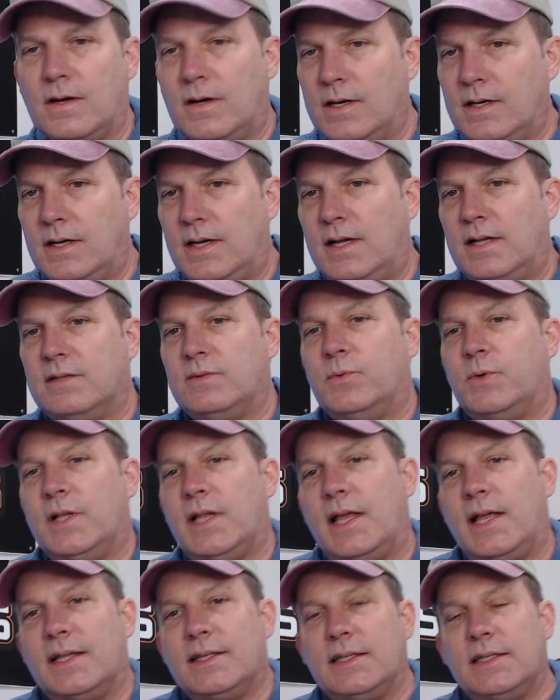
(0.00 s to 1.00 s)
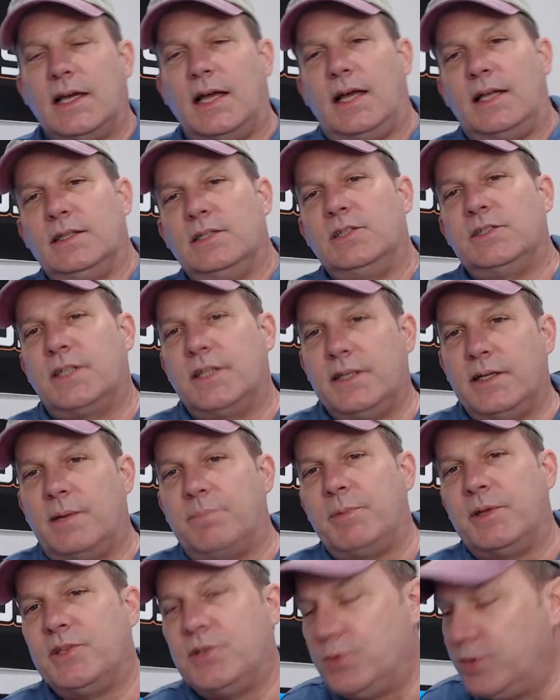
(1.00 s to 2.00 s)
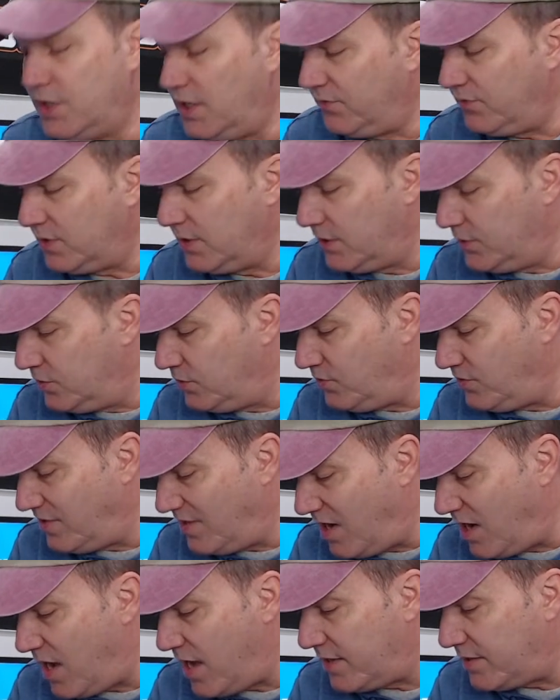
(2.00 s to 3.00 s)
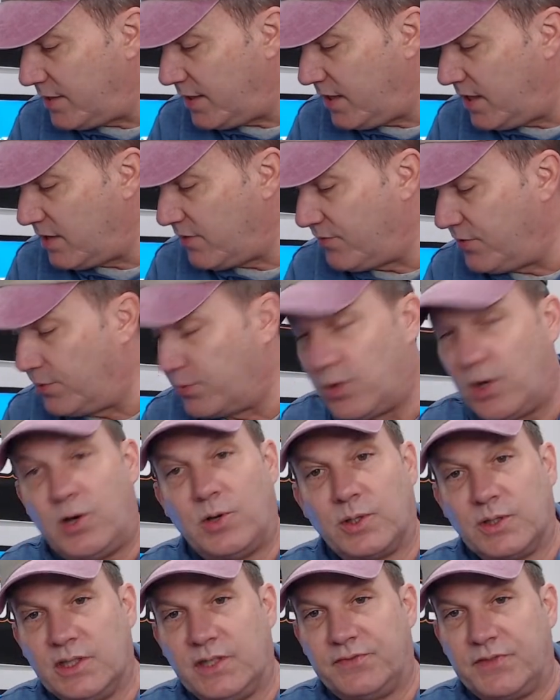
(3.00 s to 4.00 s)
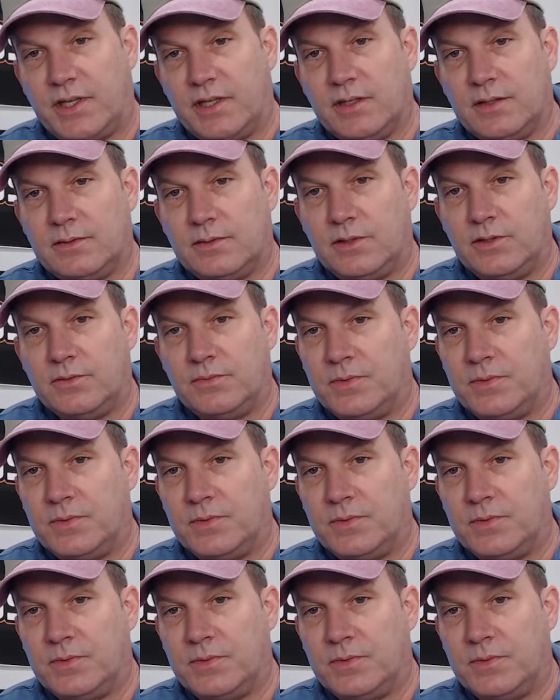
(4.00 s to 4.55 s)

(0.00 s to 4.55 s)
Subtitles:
Well, I looked it up, and you definitely do not have the wrong lift kit.